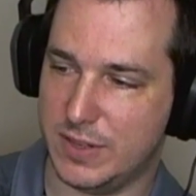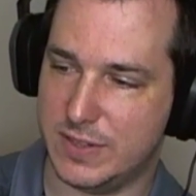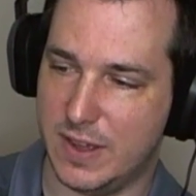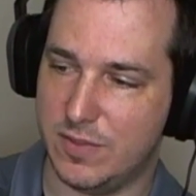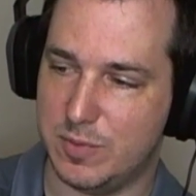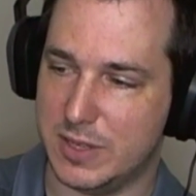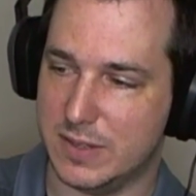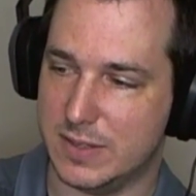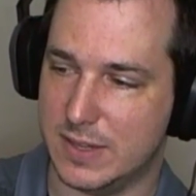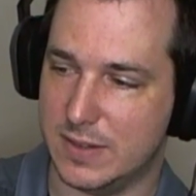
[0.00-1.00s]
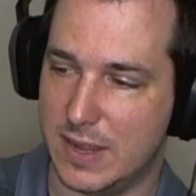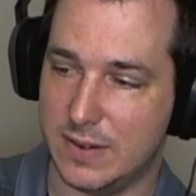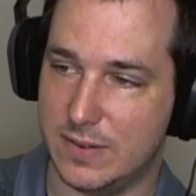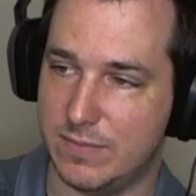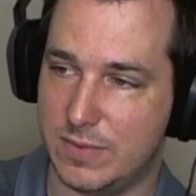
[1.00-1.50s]
soft because I
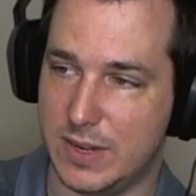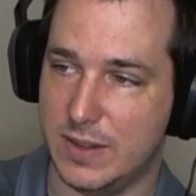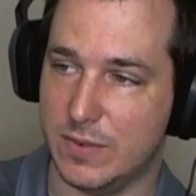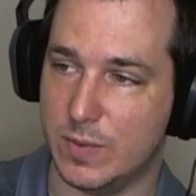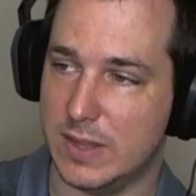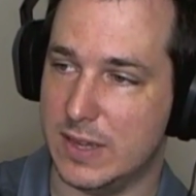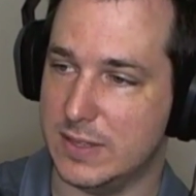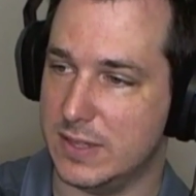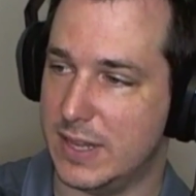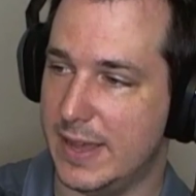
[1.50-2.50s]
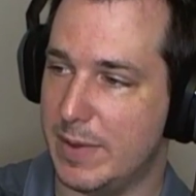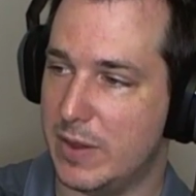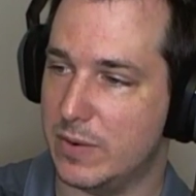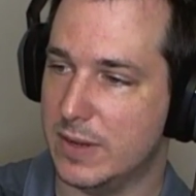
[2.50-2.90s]
didn't even realize it came out.